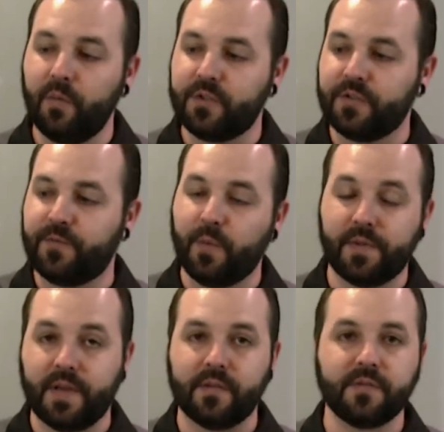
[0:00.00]
which is
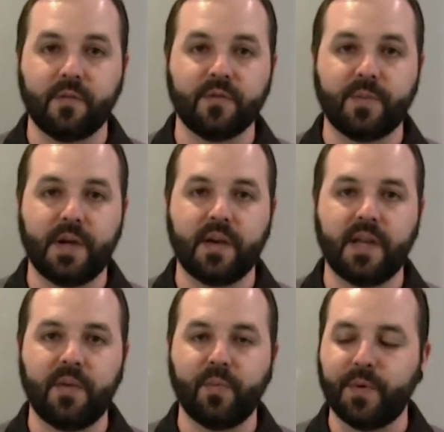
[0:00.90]
4,000 horsepower
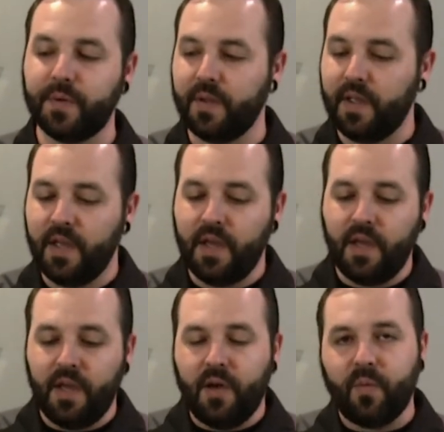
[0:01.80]
capable.
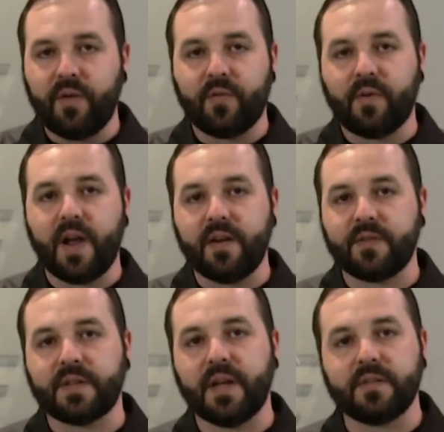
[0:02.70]
We have a variety of
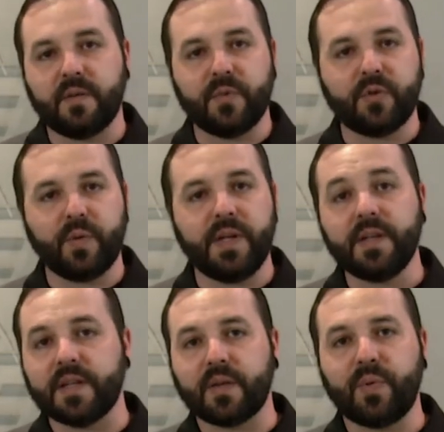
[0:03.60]
sizes in between,
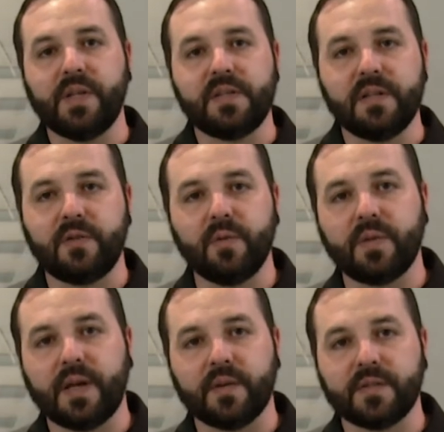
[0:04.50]
like the
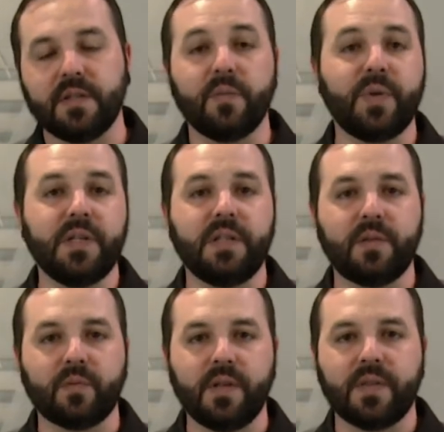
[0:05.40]
PT-2000 and the
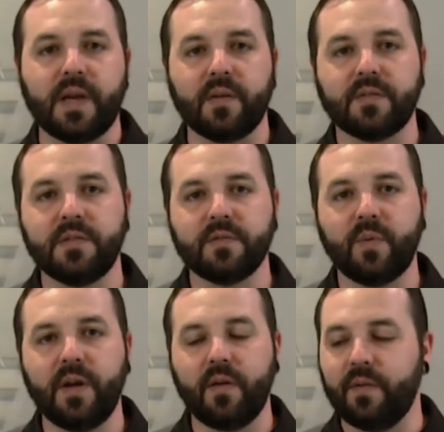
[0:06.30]
PT-3000 as
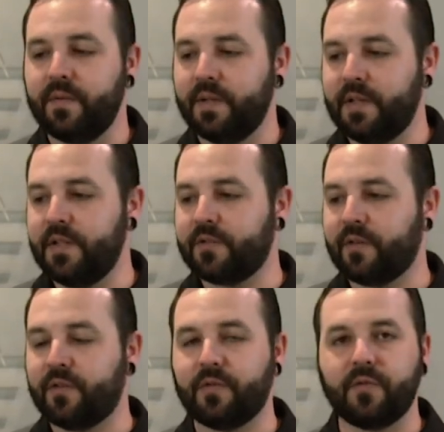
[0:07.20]
well. And these
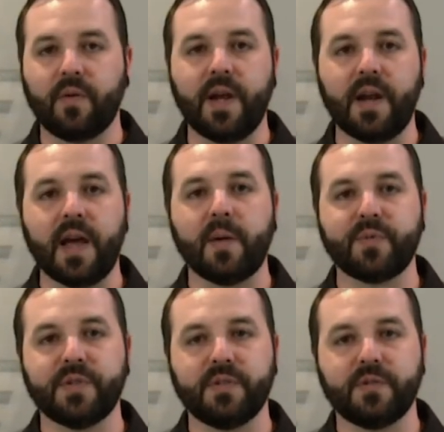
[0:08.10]
are great
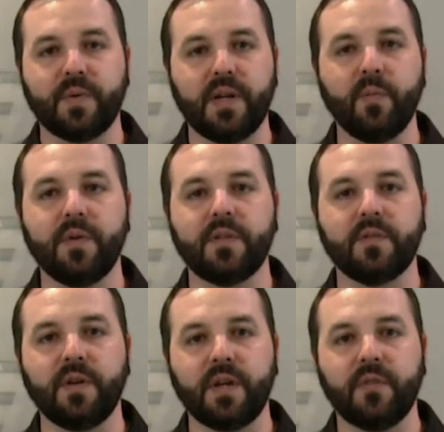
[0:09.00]
options for anyone that's
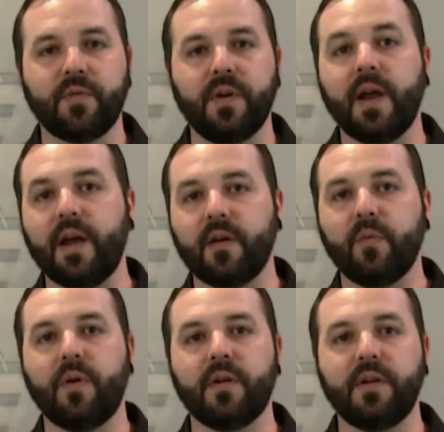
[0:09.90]
looking for an
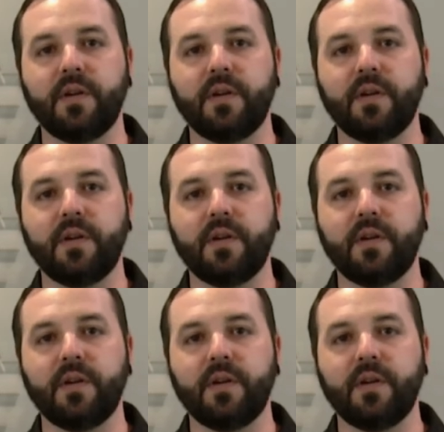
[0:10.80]
air-to-water